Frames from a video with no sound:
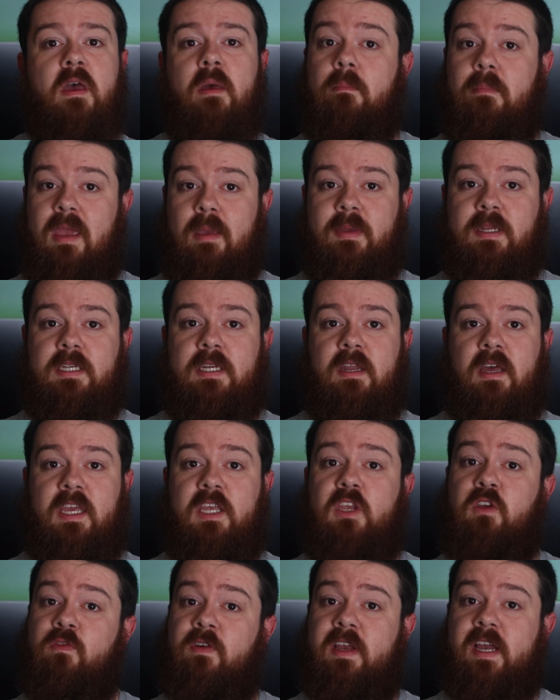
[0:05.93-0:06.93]
Maybe
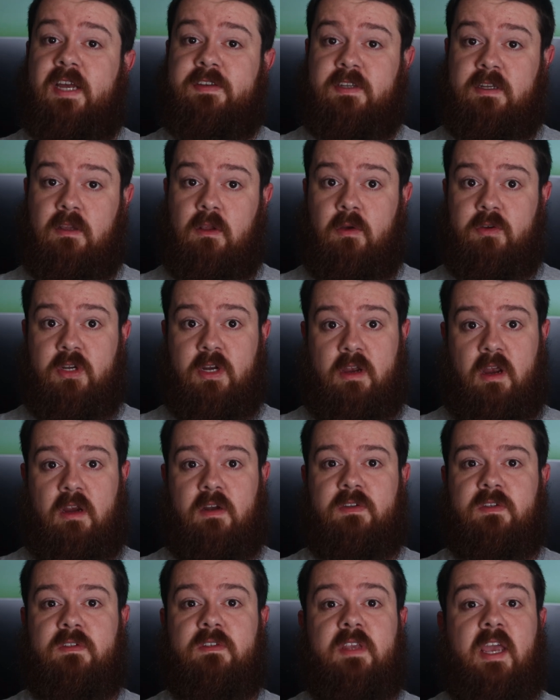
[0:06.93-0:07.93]
tonight you forgot to close your
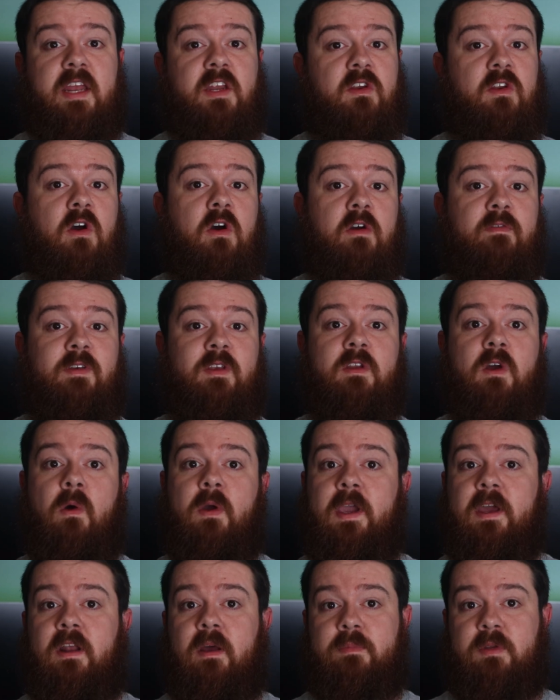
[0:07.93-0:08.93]
curtains and you know if you don't
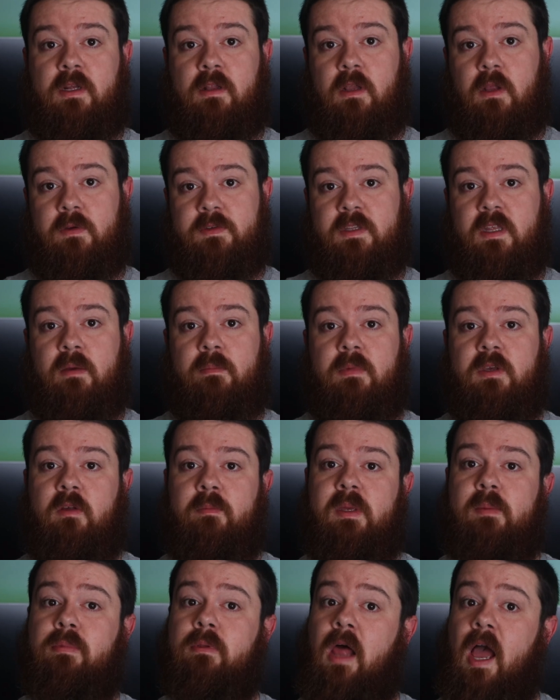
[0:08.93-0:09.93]
get up to close them, you'll
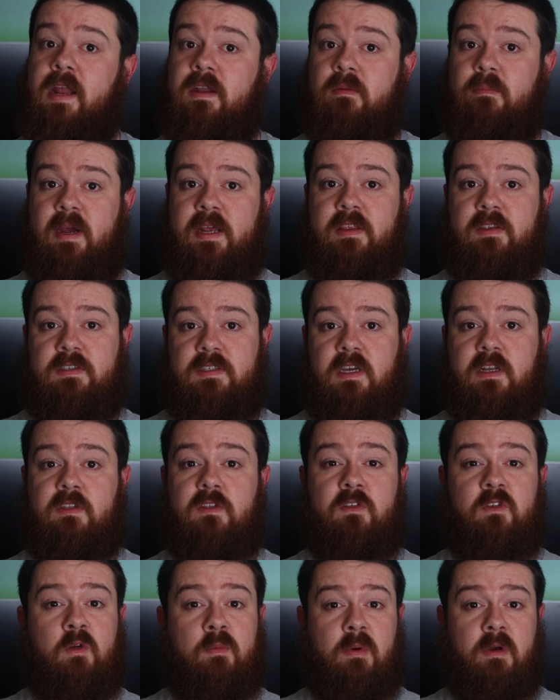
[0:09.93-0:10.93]
be blinded by the sun
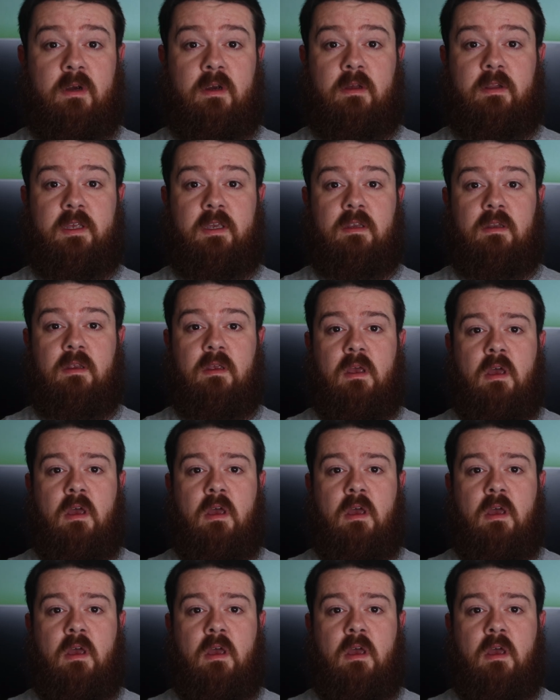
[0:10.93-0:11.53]
super early.